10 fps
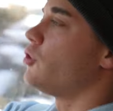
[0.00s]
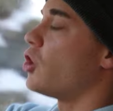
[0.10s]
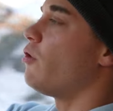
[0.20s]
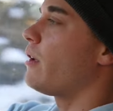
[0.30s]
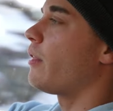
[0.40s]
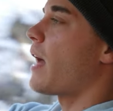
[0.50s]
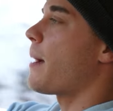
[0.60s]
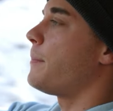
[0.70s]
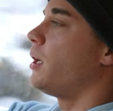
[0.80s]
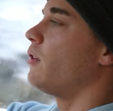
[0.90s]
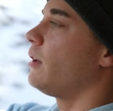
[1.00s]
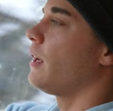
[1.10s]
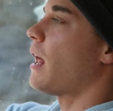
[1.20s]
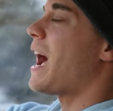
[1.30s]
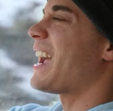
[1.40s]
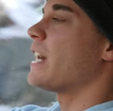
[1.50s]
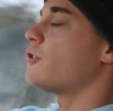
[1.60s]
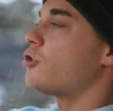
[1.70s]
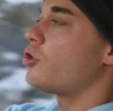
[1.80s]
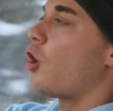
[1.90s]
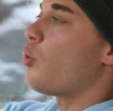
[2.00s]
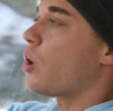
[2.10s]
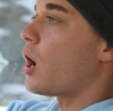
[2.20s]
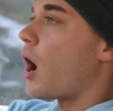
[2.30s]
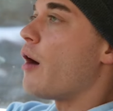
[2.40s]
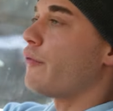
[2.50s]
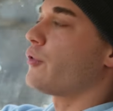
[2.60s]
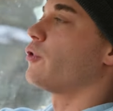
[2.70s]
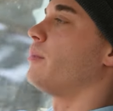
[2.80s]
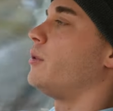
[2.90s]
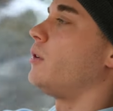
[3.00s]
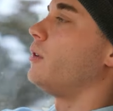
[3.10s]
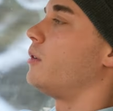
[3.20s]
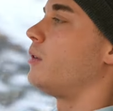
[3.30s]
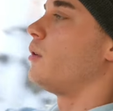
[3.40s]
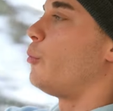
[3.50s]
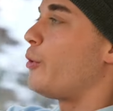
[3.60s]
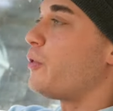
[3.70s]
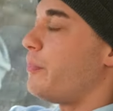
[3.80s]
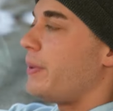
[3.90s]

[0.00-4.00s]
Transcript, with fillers: during that period, I got so comfortable with